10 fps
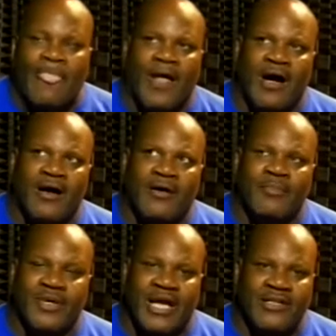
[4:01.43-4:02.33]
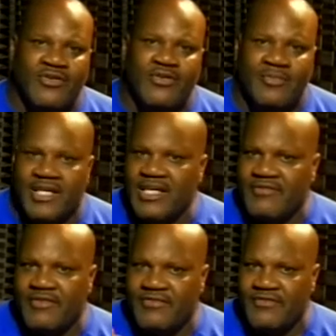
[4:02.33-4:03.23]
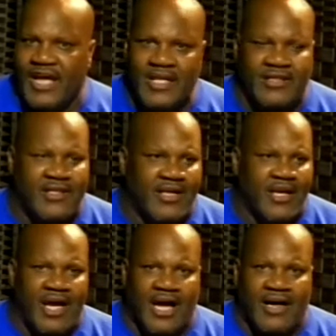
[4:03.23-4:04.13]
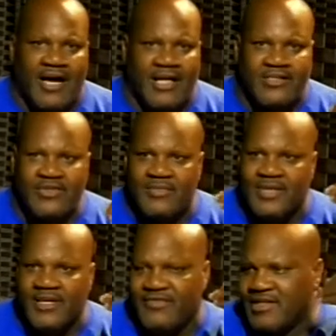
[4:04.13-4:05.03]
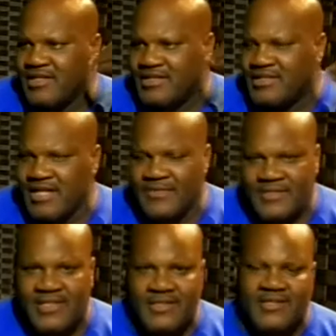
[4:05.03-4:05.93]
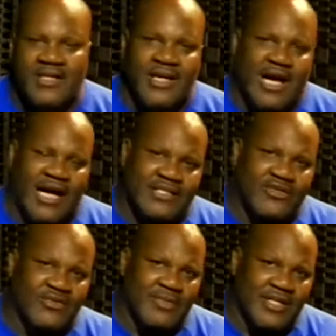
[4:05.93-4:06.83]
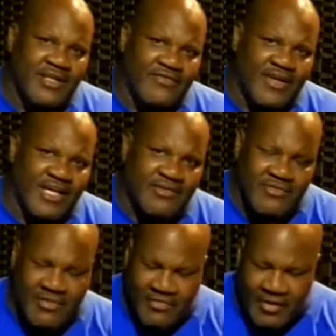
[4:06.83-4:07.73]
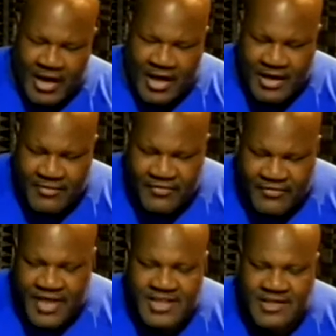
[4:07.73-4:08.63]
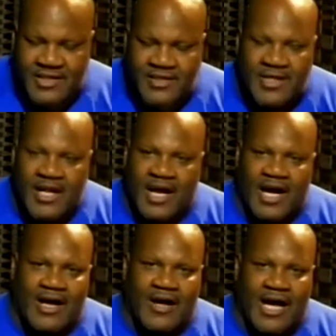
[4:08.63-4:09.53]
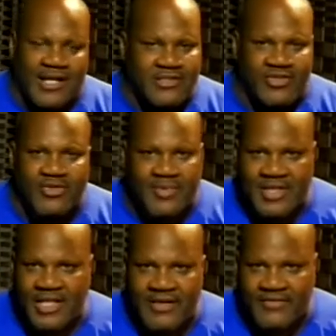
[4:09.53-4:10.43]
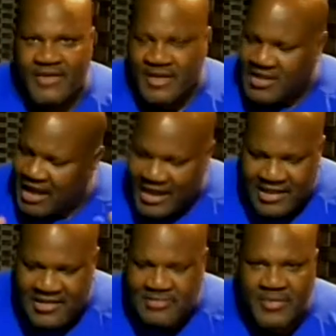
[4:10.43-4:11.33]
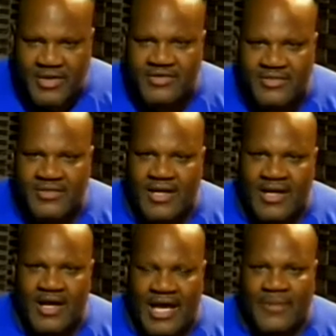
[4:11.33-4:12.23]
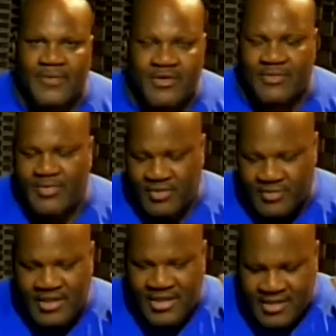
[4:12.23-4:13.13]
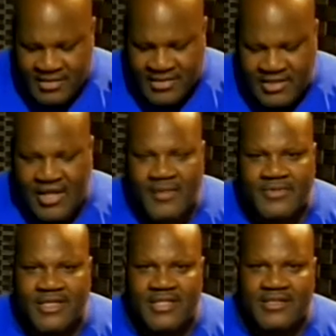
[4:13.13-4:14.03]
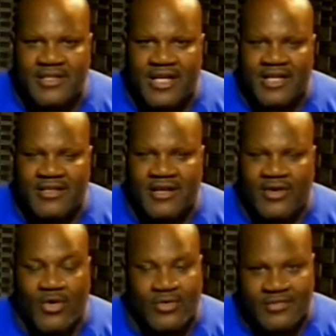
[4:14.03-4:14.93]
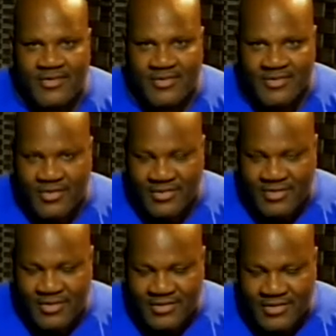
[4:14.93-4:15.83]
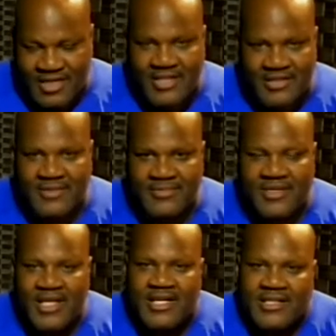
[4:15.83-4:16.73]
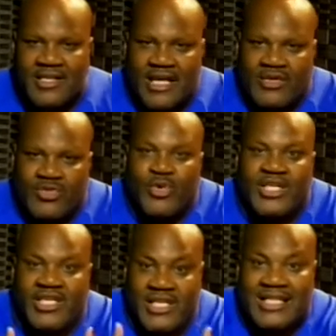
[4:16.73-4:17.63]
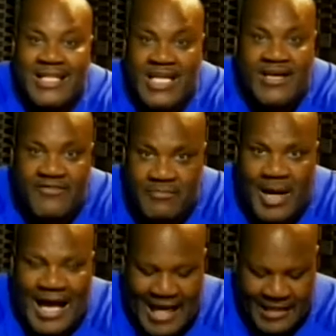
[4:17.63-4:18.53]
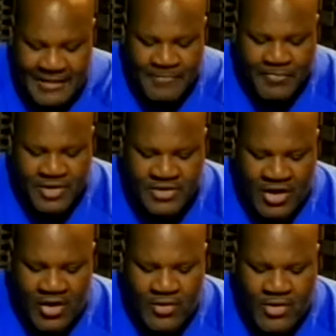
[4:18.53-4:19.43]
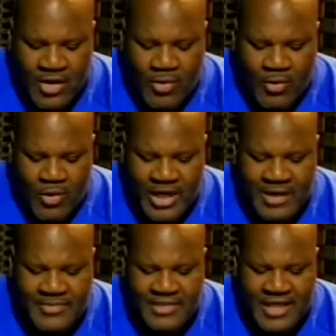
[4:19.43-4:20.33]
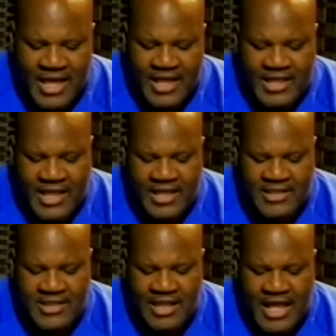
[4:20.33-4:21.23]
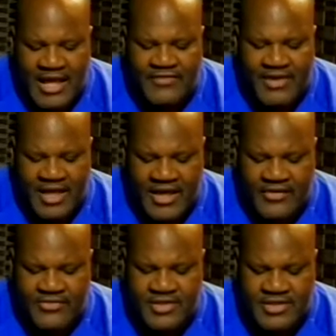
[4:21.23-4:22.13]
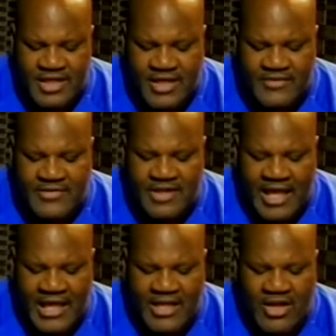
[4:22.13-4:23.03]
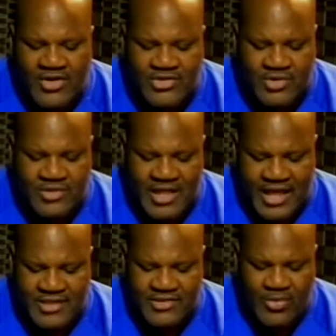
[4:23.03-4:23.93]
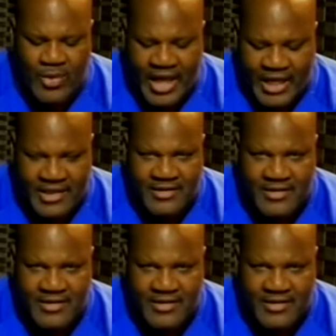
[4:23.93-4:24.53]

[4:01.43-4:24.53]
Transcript: But I do believe in faith. I do believe in the substance. I do believe in vision. I do believe in a lot of the spiritual applicable subjects that or systems that we can live by. So what I'm saying is life gives, receives, and it also takes away.